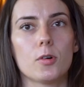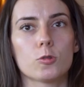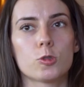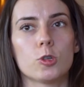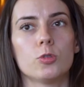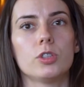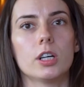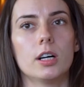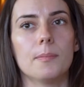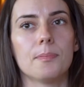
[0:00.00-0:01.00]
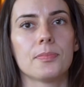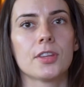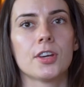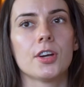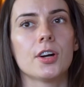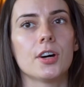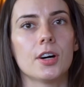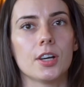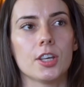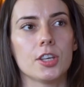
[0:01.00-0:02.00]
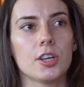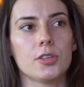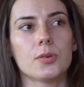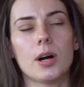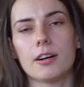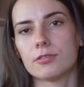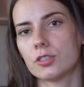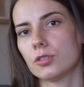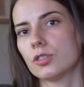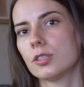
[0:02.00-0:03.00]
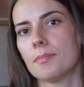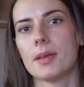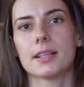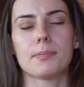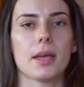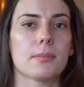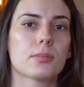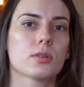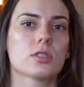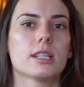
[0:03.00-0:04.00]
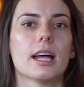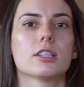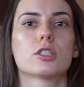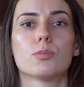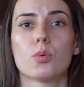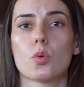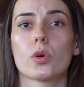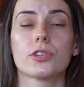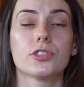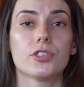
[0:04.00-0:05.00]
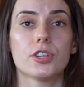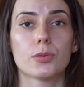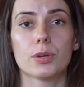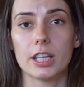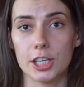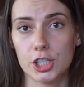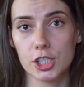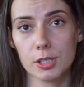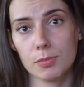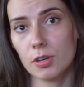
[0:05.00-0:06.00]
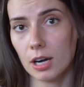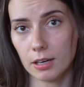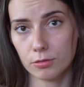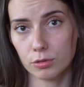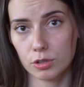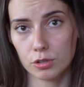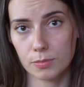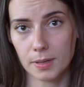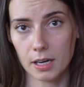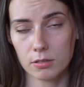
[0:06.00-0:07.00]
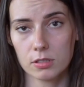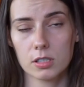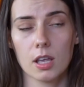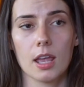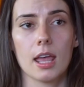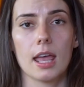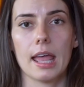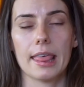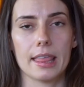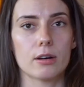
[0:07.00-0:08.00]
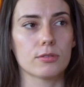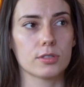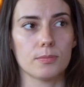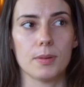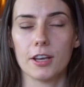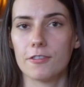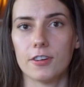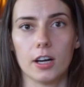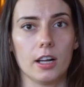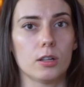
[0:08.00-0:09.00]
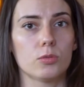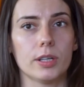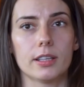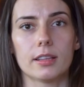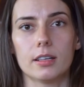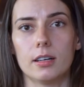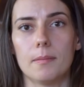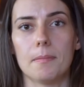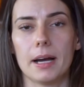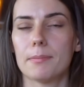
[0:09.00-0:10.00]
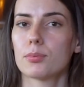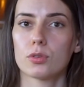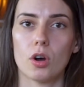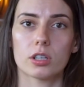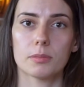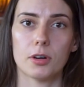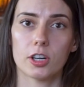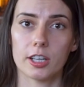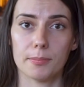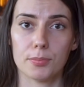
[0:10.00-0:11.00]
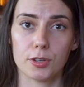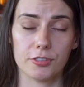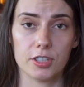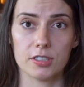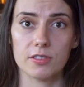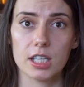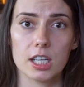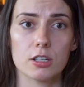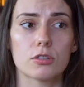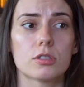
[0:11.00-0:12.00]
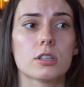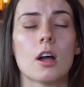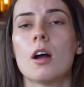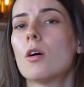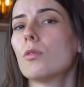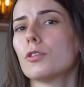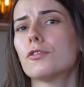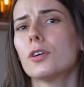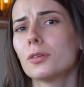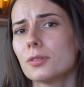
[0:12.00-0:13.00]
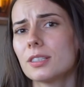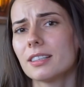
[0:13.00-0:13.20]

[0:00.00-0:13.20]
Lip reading: Also, you'll have to submit papers that support the relationship you have with your spouse. And that was a big file with, I talked about it in previous videos, with photos